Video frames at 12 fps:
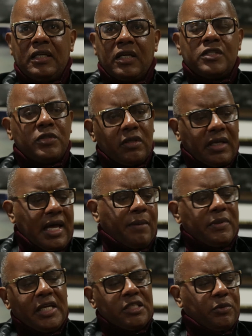because it's a
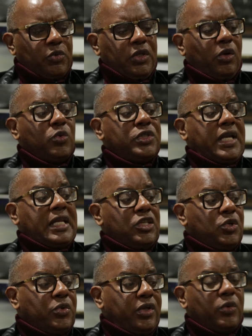combination between those that I
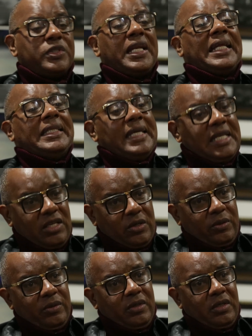knew and those that I didn't know.